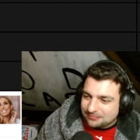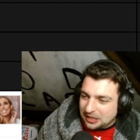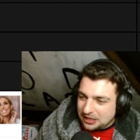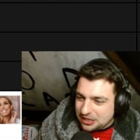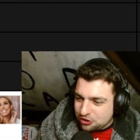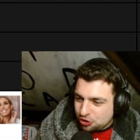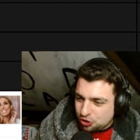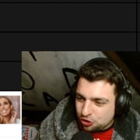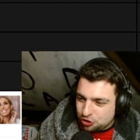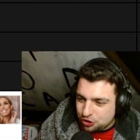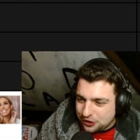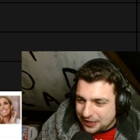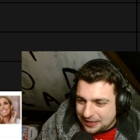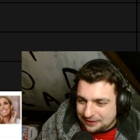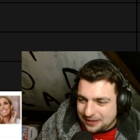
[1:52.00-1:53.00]
Let's just
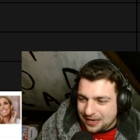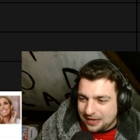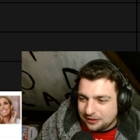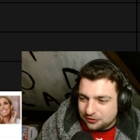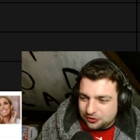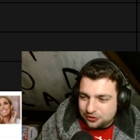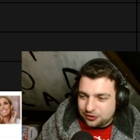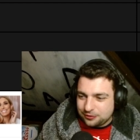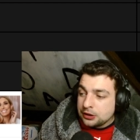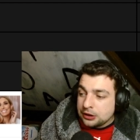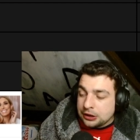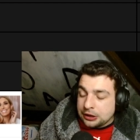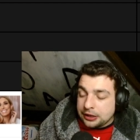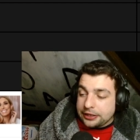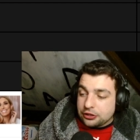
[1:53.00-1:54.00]
say that.
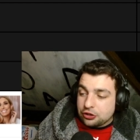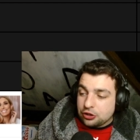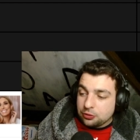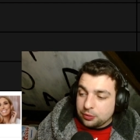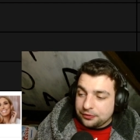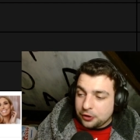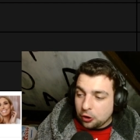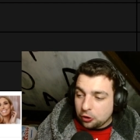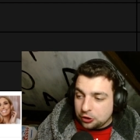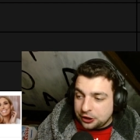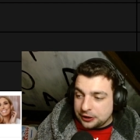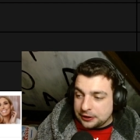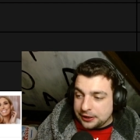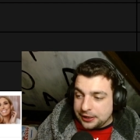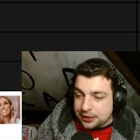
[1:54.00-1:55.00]
Next up, we've got
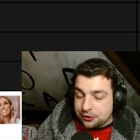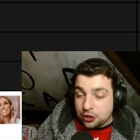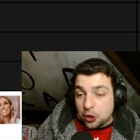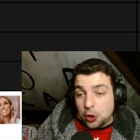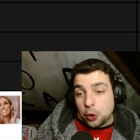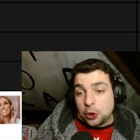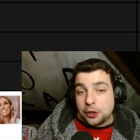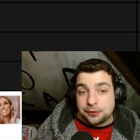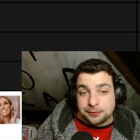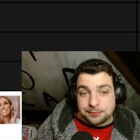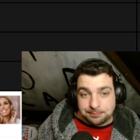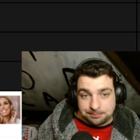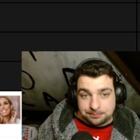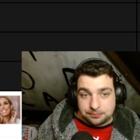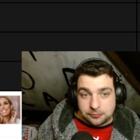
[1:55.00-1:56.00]
Colleen Nolan.
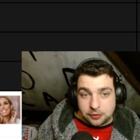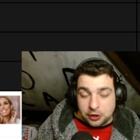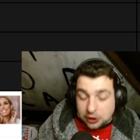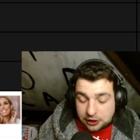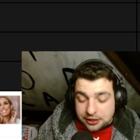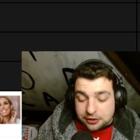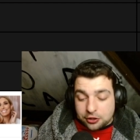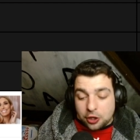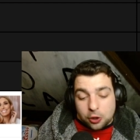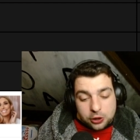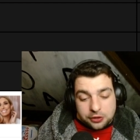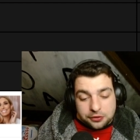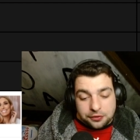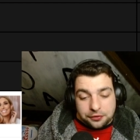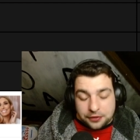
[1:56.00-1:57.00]
Colleen
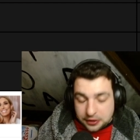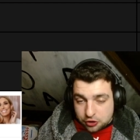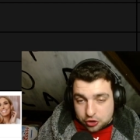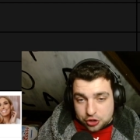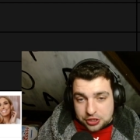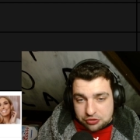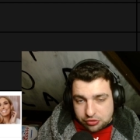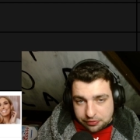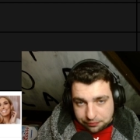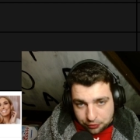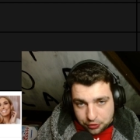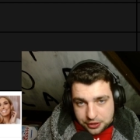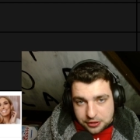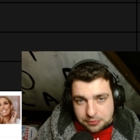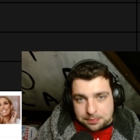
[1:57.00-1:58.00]
Nolan thinks she's the
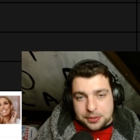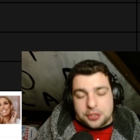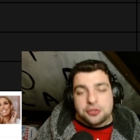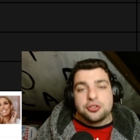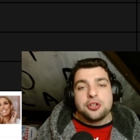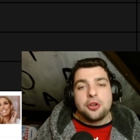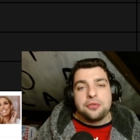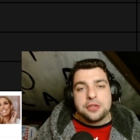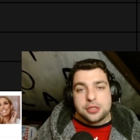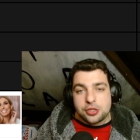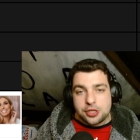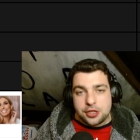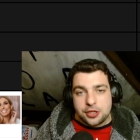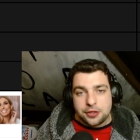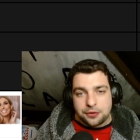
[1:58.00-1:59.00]
funniest person on this
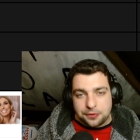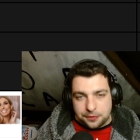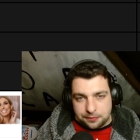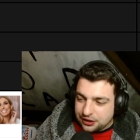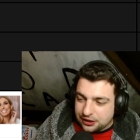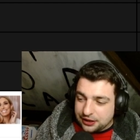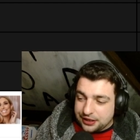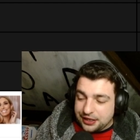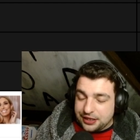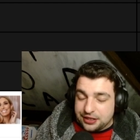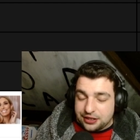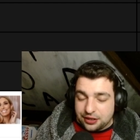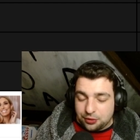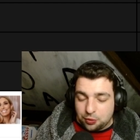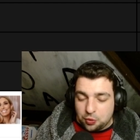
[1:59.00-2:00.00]
earth.
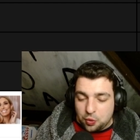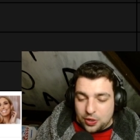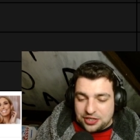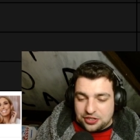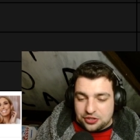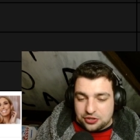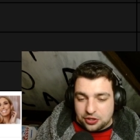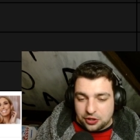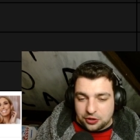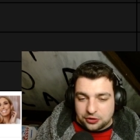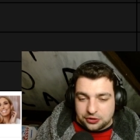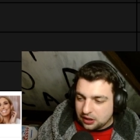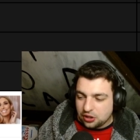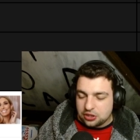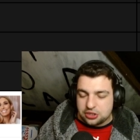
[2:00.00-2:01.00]
Colleen witters
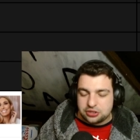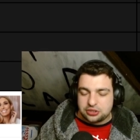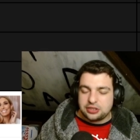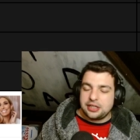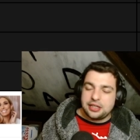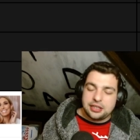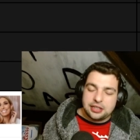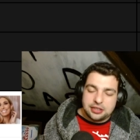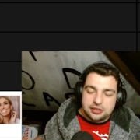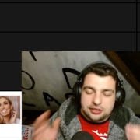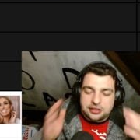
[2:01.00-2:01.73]
on, honestly.